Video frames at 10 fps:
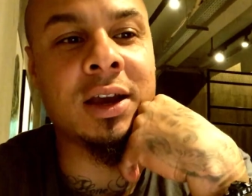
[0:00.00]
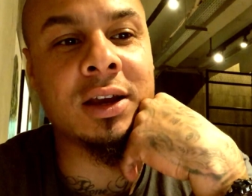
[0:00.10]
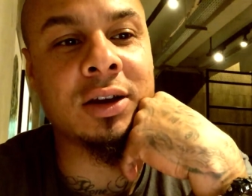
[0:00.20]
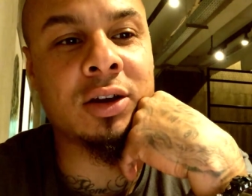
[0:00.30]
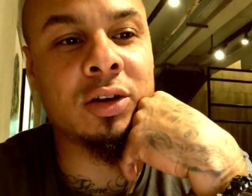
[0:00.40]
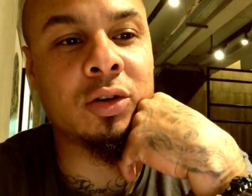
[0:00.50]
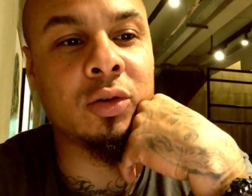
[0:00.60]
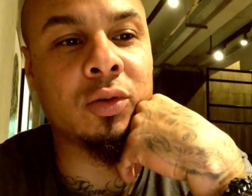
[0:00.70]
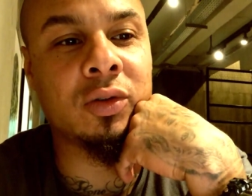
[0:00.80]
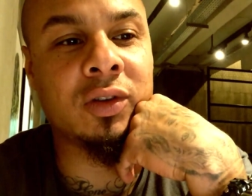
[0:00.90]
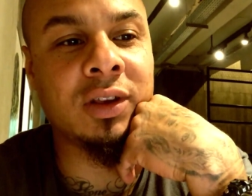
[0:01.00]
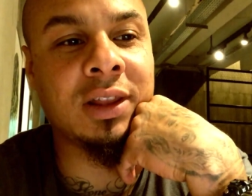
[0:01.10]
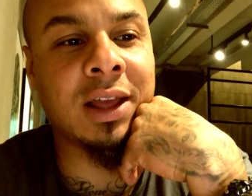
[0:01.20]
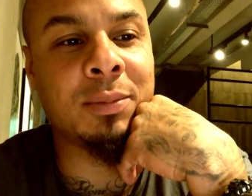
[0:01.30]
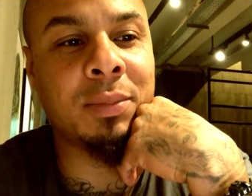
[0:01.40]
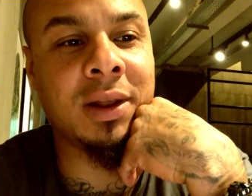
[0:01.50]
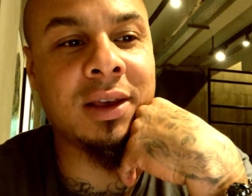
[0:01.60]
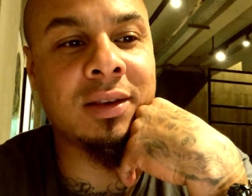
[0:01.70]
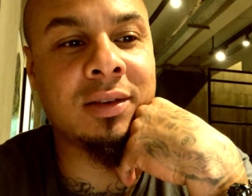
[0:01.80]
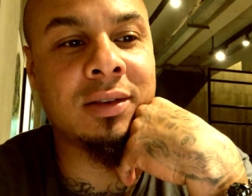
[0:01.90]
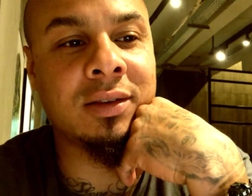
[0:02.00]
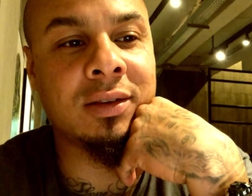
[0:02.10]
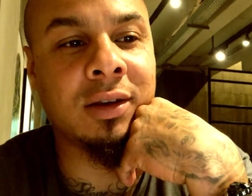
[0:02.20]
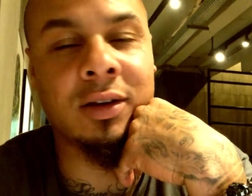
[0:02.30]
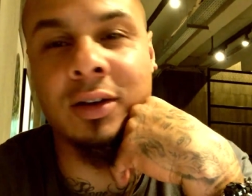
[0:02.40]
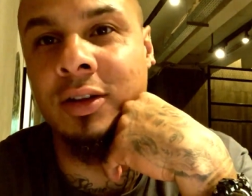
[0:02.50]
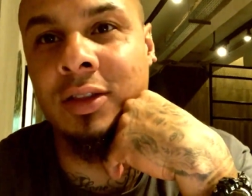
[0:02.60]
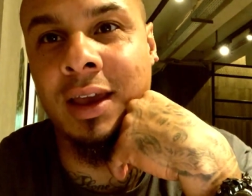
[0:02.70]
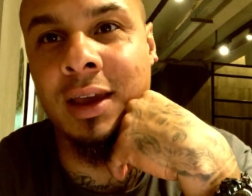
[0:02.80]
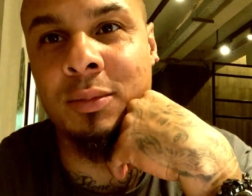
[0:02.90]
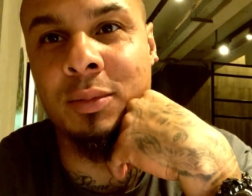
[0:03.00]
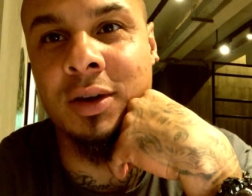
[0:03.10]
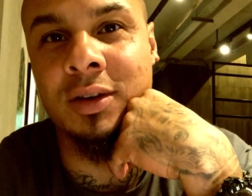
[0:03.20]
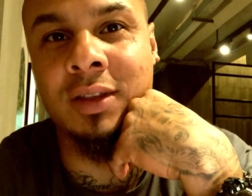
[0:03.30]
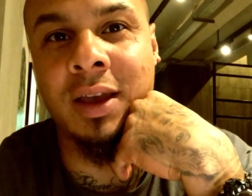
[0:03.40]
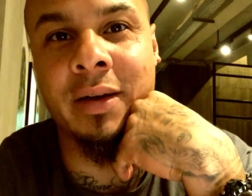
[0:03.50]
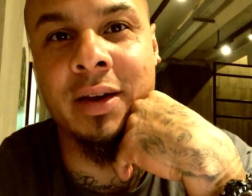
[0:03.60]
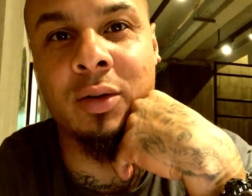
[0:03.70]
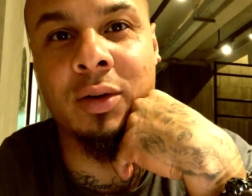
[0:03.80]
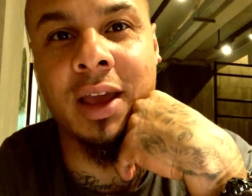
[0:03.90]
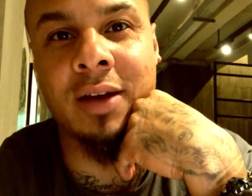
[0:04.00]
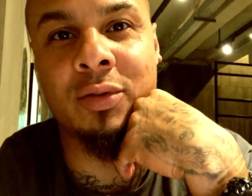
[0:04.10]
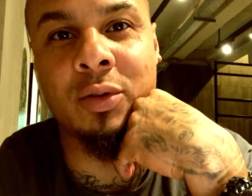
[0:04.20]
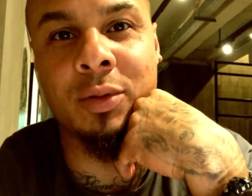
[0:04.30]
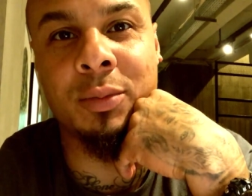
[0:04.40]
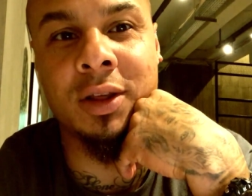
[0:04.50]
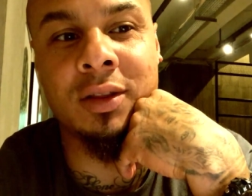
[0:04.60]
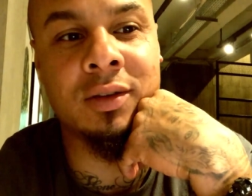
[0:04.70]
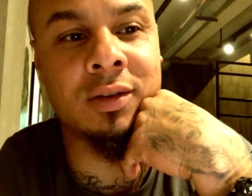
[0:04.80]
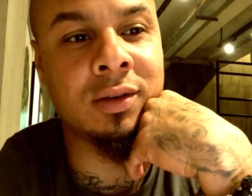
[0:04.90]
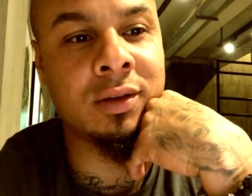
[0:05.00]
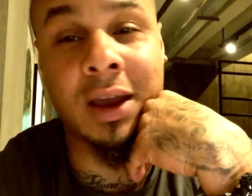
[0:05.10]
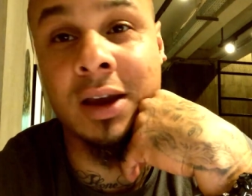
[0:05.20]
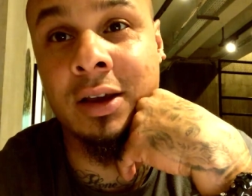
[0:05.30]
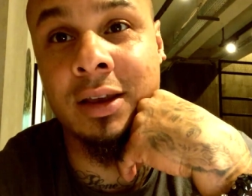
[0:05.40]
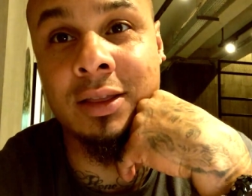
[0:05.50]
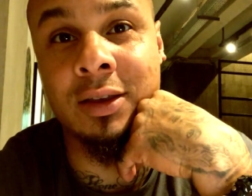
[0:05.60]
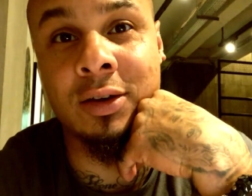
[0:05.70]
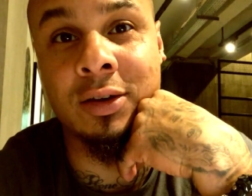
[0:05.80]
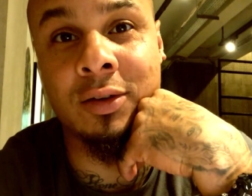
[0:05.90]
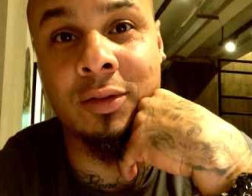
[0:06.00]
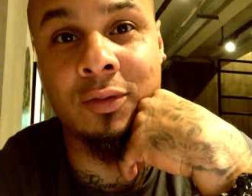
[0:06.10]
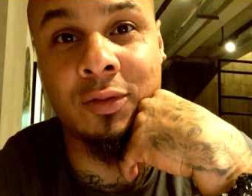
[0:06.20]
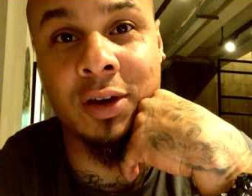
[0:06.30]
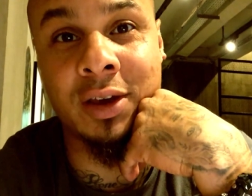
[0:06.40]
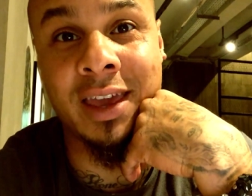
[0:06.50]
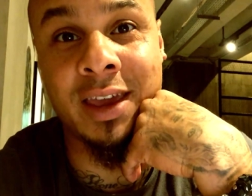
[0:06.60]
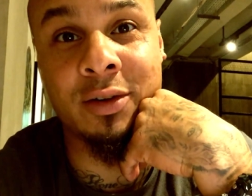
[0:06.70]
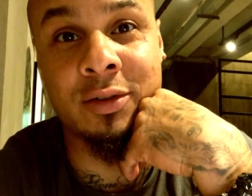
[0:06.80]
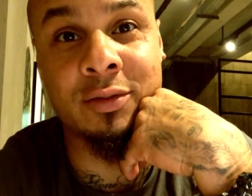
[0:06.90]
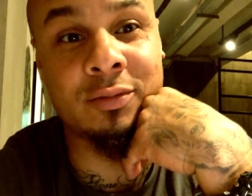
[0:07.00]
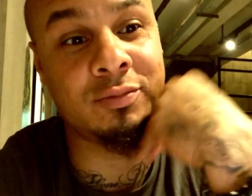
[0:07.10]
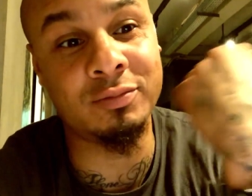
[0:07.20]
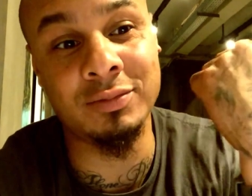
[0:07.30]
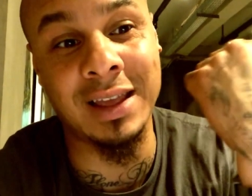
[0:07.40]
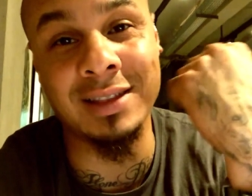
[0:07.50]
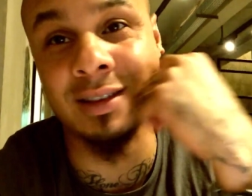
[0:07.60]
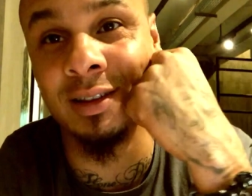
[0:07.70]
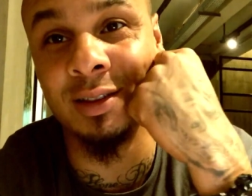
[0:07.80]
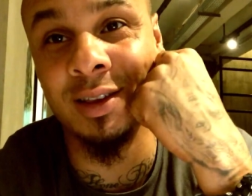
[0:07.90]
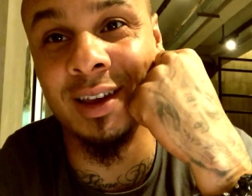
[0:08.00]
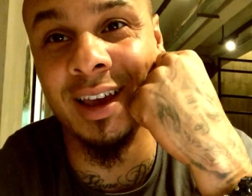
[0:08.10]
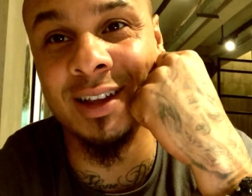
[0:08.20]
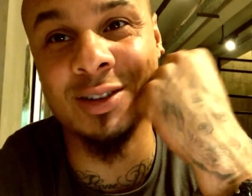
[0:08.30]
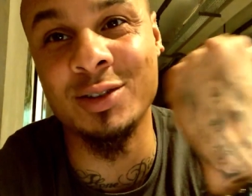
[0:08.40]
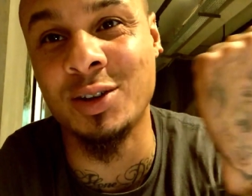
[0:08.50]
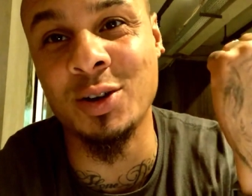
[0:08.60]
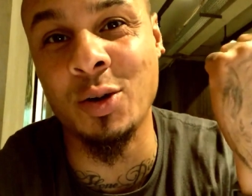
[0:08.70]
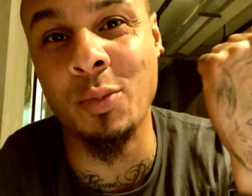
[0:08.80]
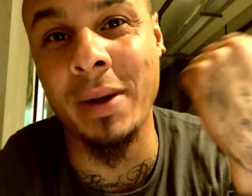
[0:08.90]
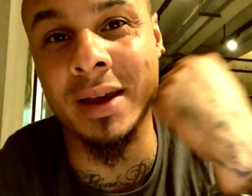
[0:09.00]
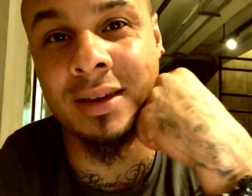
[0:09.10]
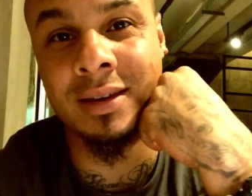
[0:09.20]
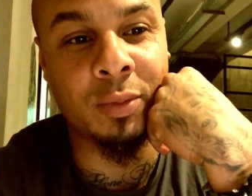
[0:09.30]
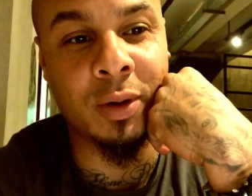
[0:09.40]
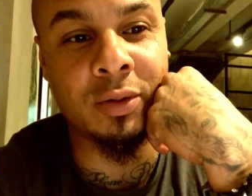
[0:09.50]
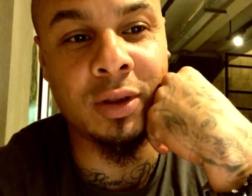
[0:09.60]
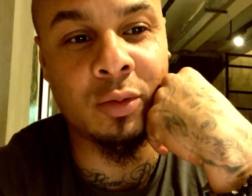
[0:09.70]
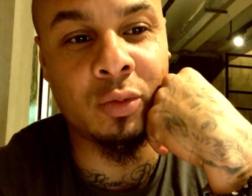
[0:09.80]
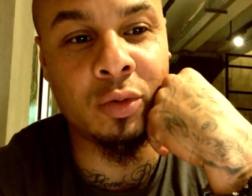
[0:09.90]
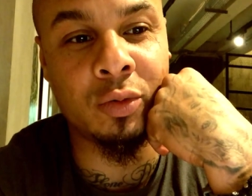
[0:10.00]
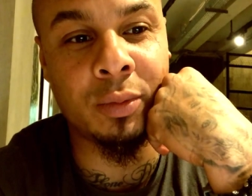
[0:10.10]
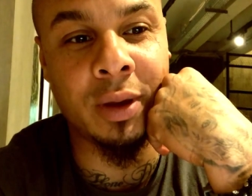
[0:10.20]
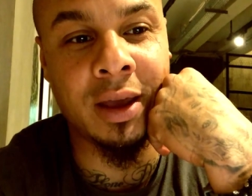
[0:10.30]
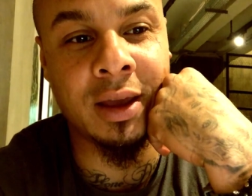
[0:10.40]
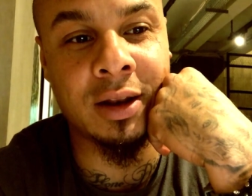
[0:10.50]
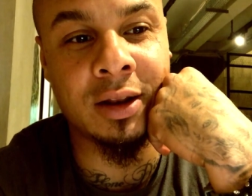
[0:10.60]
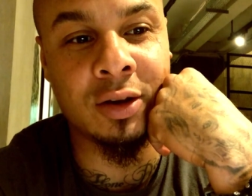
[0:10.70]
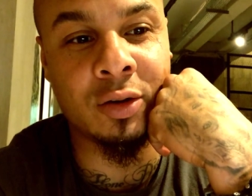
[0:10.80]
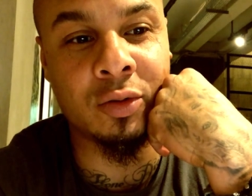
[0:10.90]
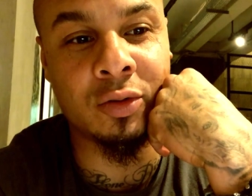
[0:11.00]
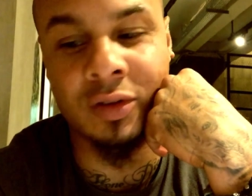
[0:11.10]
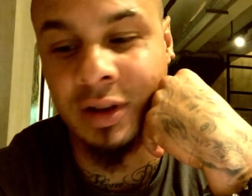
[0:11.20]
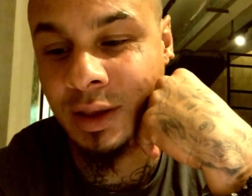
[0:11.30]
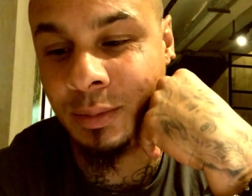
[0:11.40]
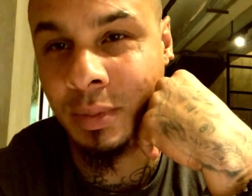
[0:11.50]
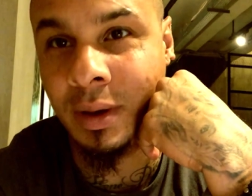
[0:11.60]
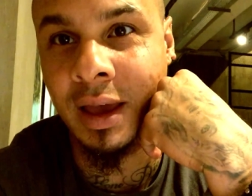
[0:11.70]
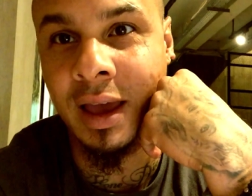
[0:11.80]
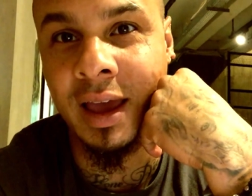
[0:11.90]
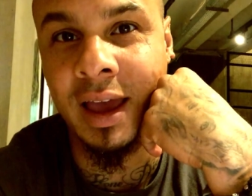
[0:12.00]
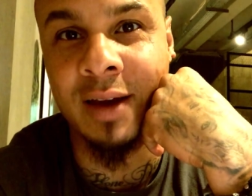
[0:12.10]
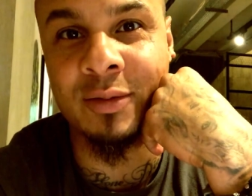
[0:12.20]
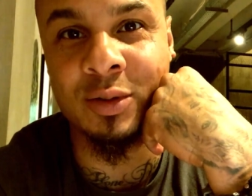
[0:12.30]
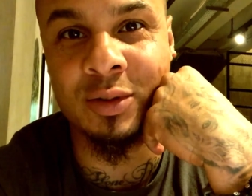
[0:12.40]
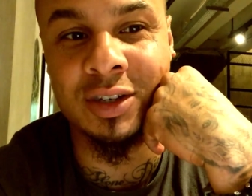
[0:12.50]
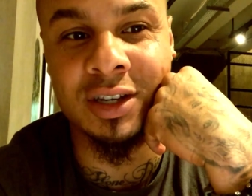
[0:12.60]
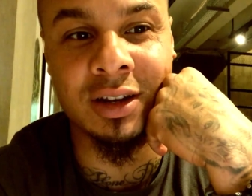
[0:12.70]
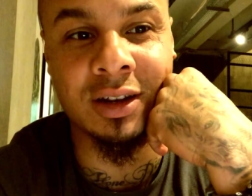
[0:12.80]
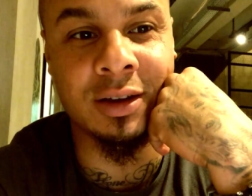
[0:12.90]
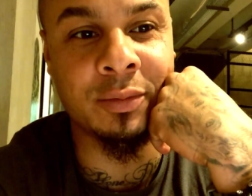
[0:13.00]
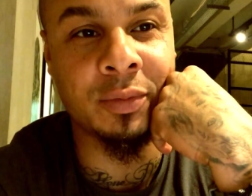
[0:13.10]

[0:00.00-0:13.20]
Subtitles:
I'm gonna go see that place another time because now I only have 30 minutes. I gotta end the vlog here. That's it. I'm just gonna go back to my hotel room and go to sleep. After, inshallah.